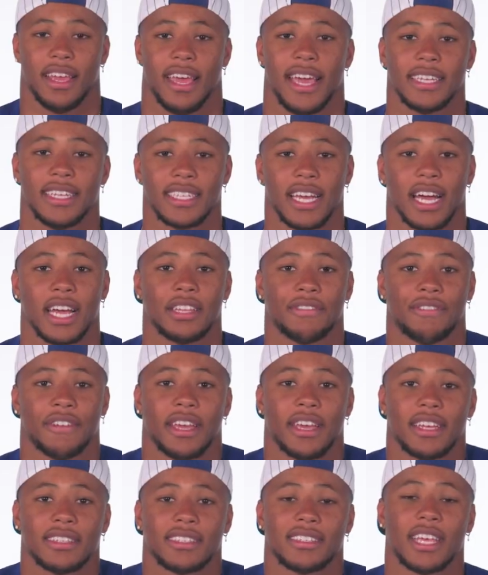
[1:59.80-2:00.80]
Hey, Giants
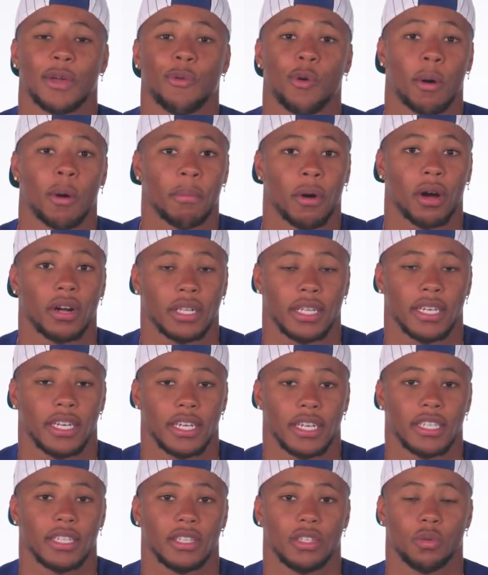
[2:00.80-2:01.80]
fans. Saquon Barkley
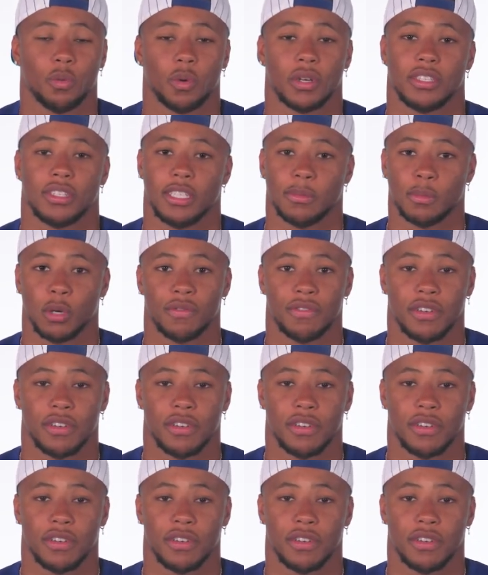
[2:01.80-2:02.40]
here. You want to see more